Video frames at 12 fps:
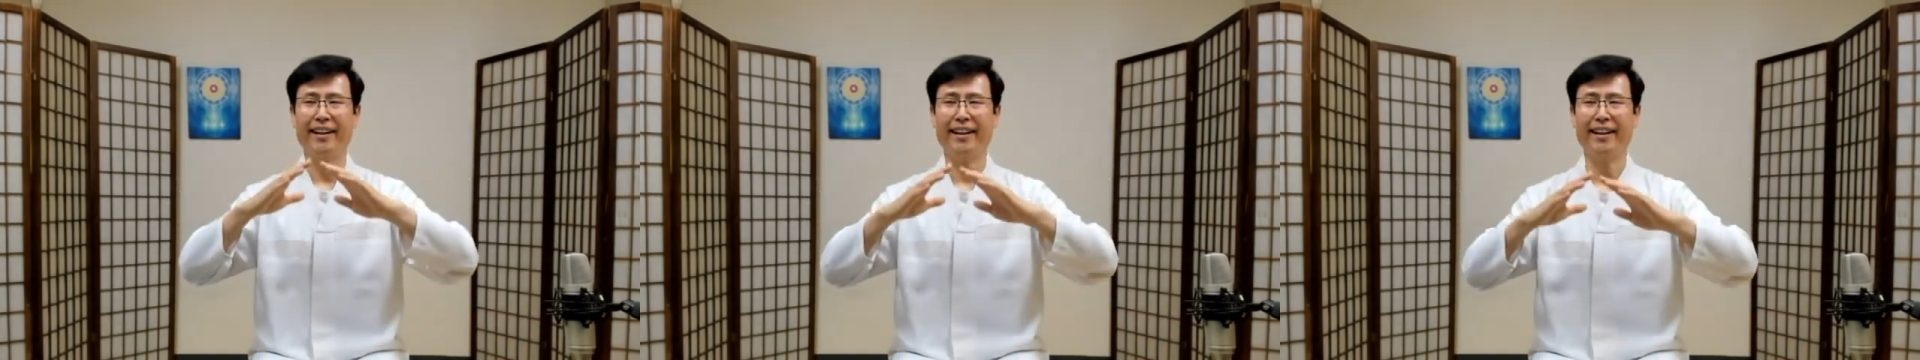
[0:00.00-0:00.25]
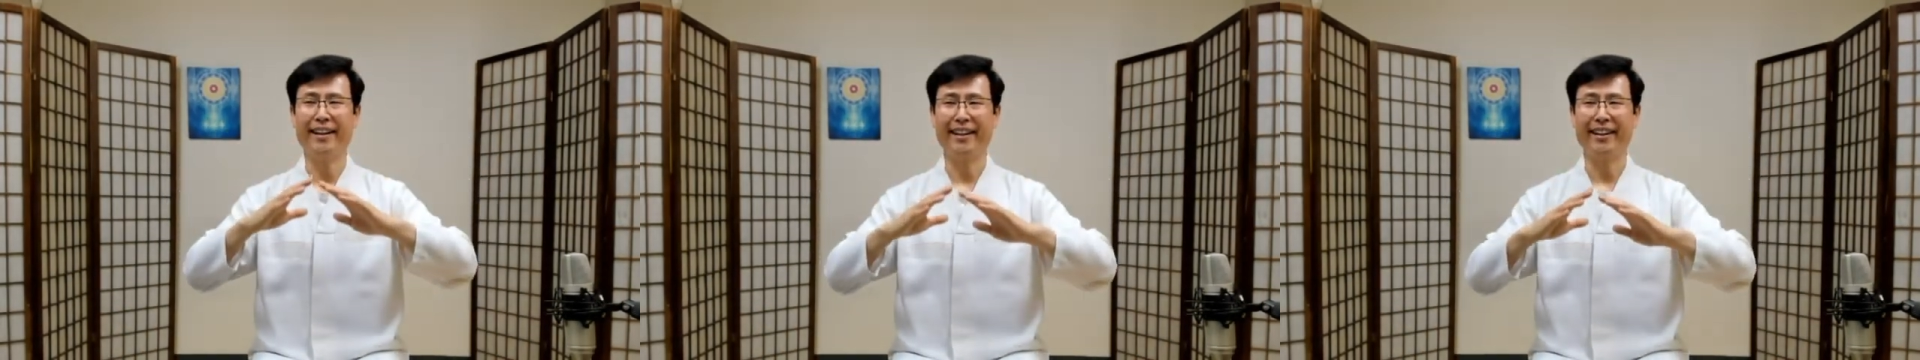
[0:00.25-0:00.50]

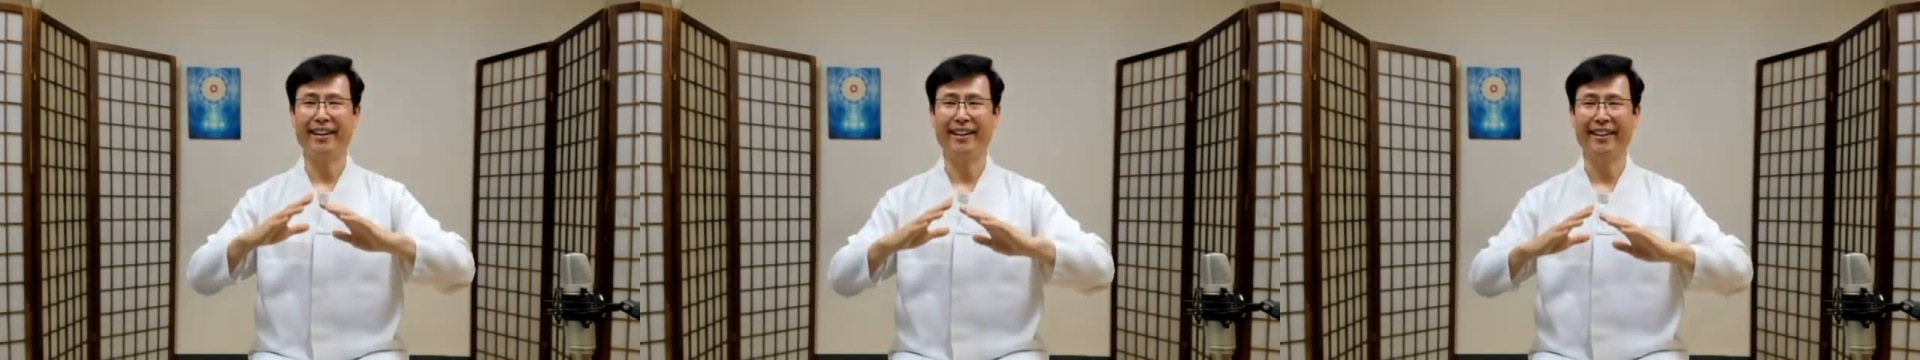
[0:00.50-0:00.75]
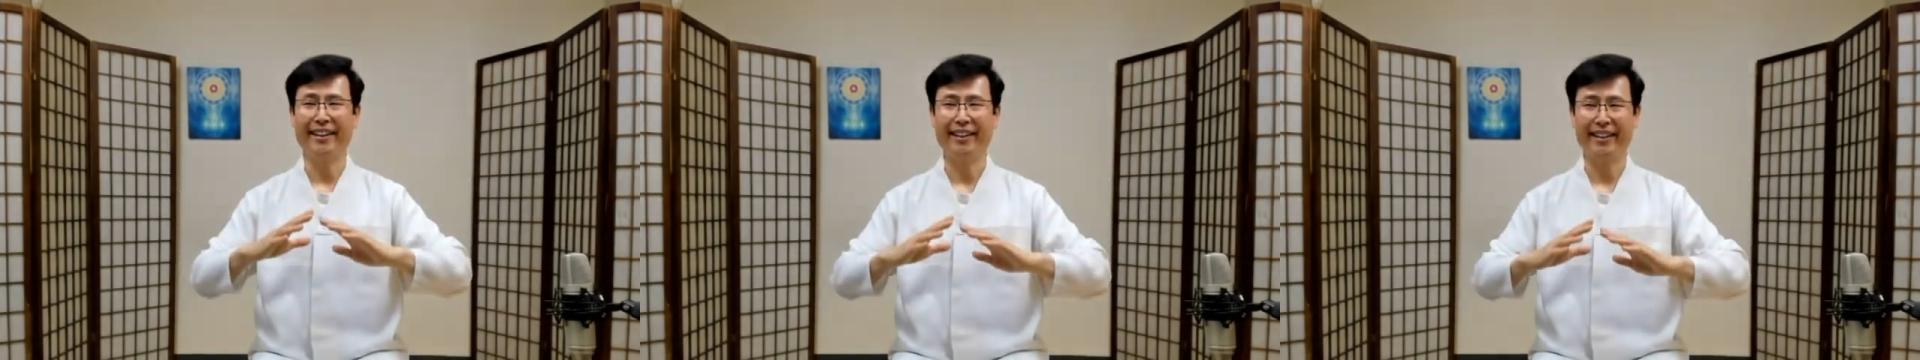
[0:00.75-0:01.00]

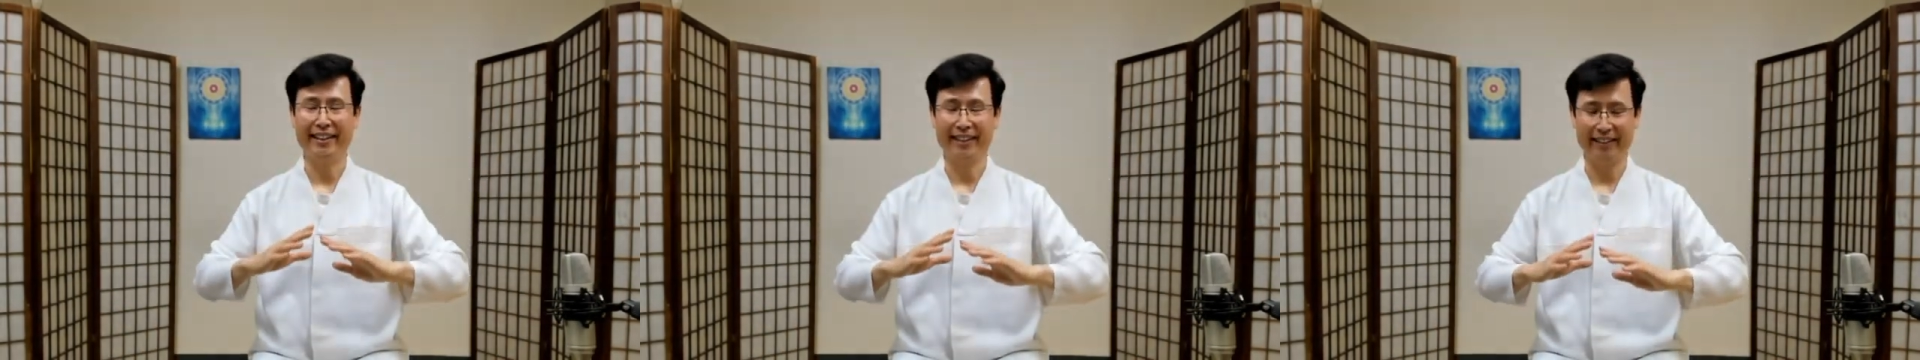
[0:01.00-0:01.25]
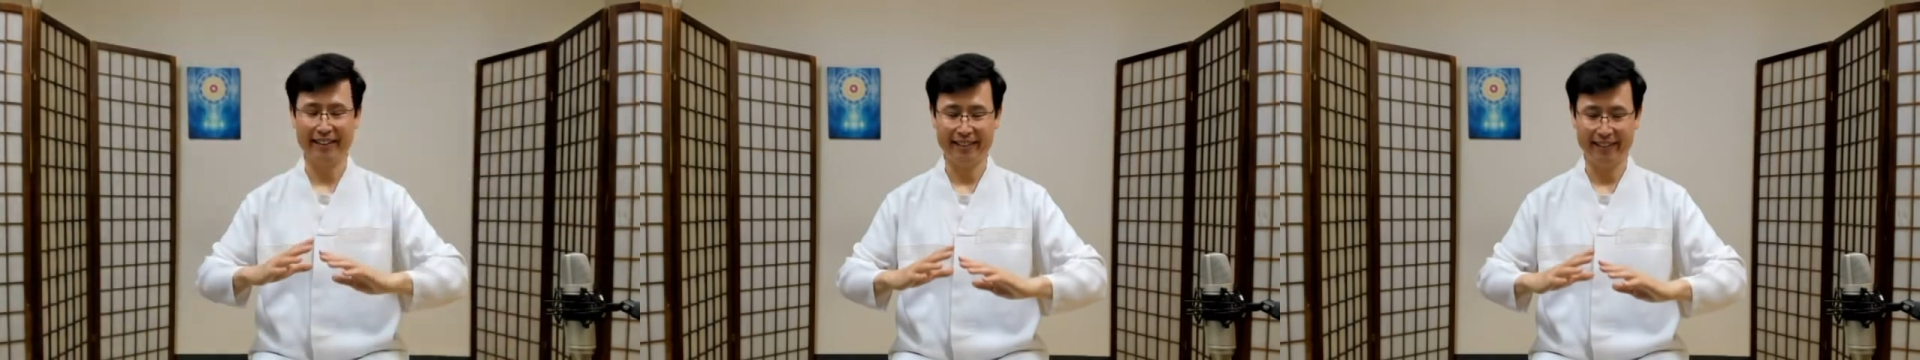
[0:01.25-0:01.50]

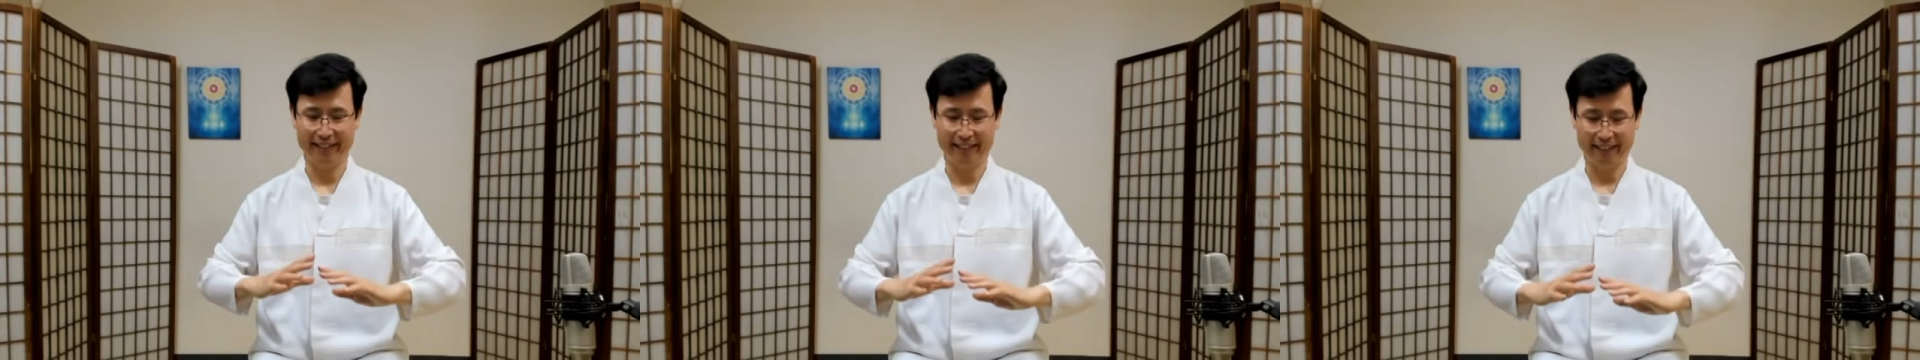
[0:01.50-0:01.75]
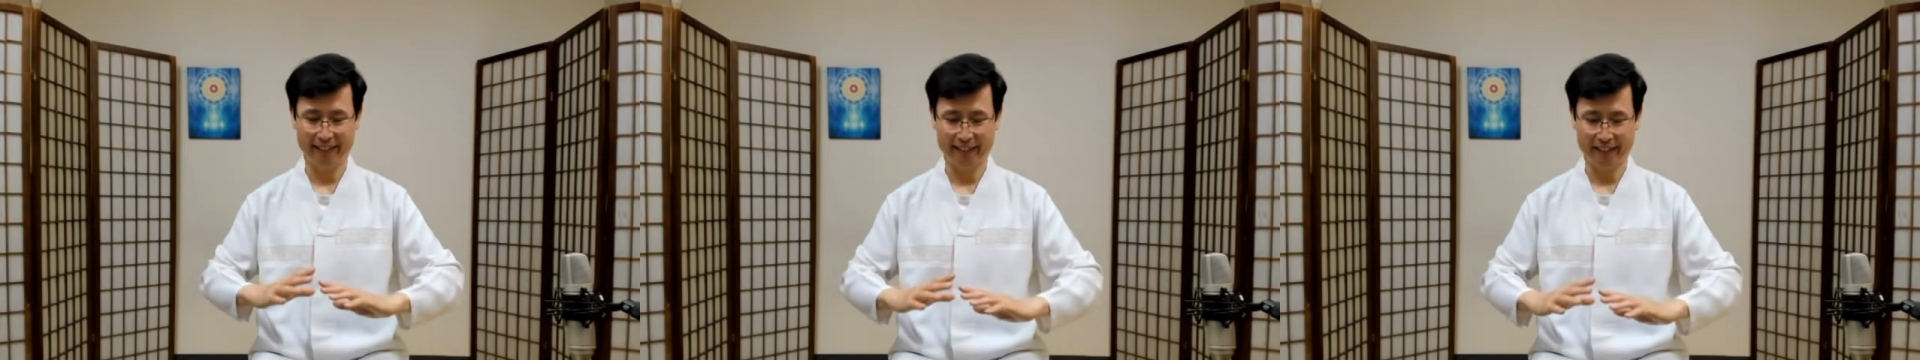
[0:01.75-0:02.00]

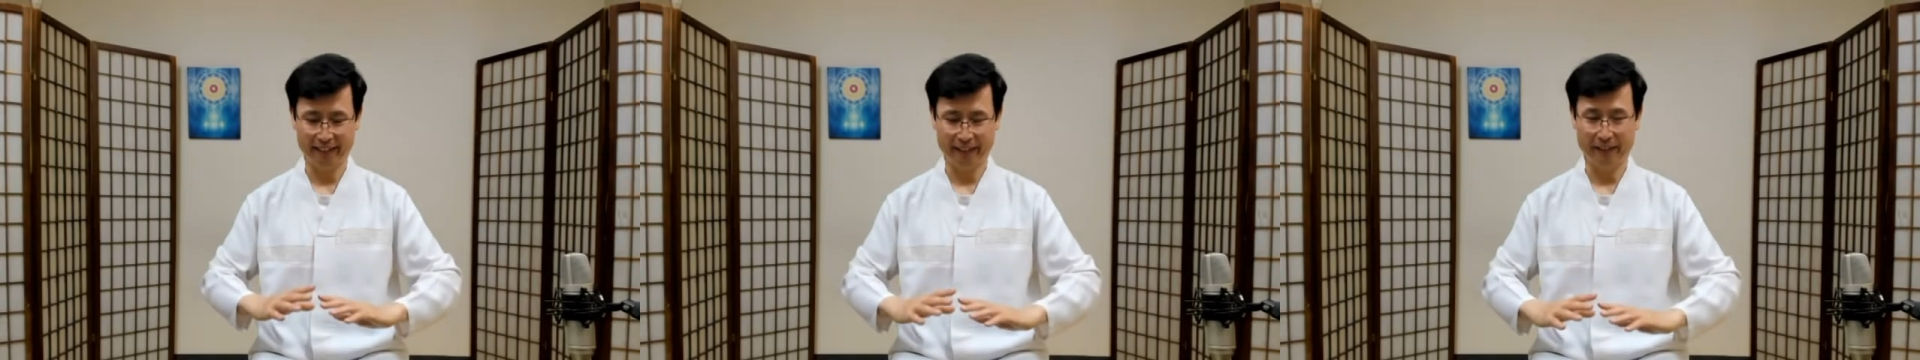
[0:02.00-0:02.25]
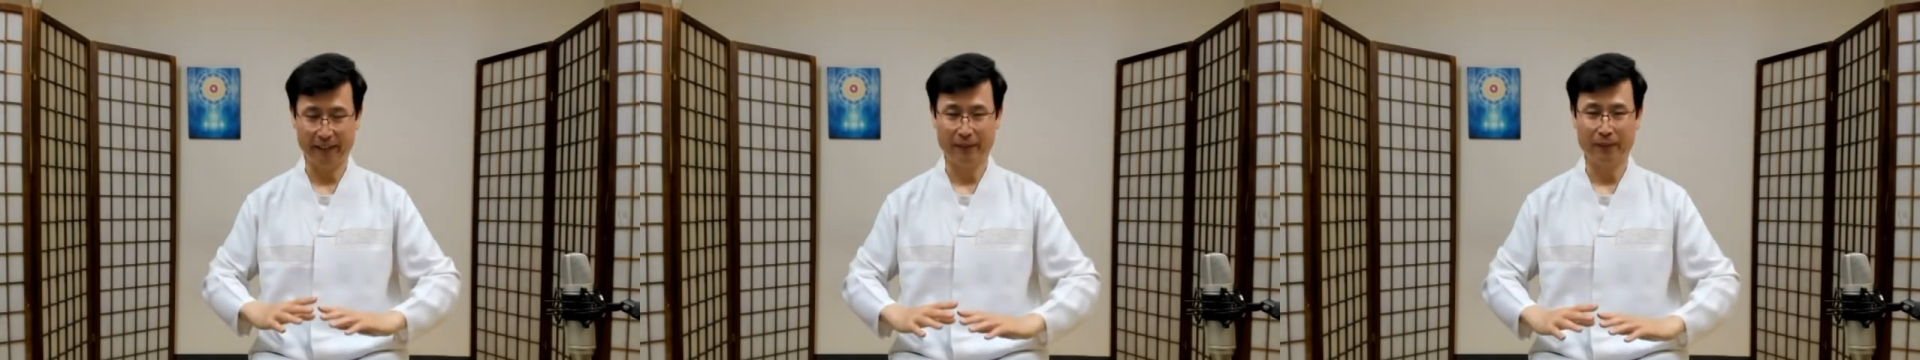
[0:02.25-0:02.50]

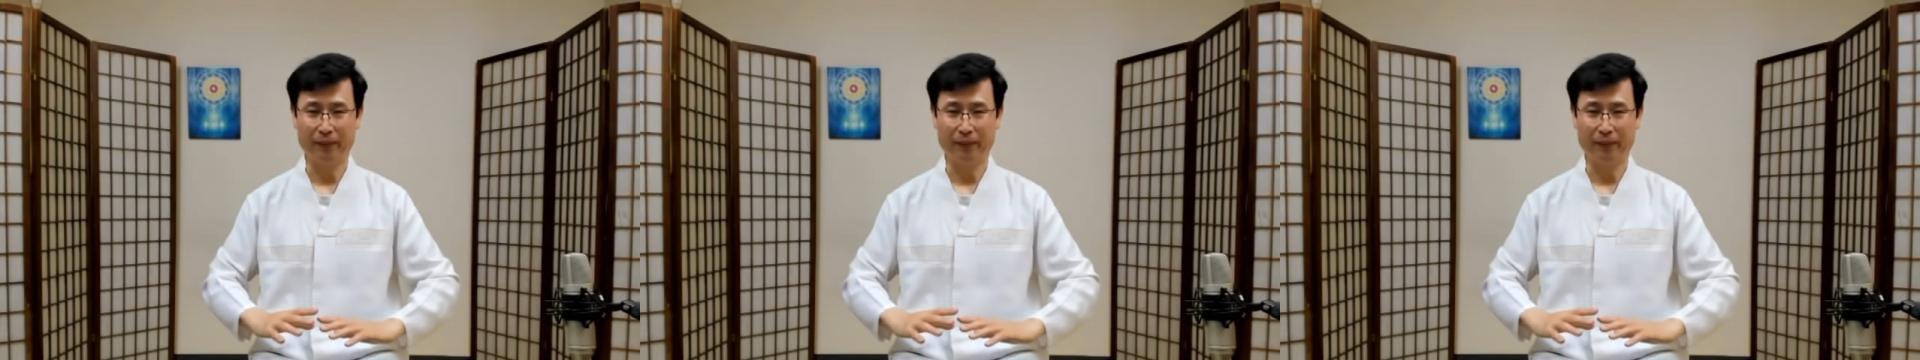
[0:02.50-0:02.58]
[no speech]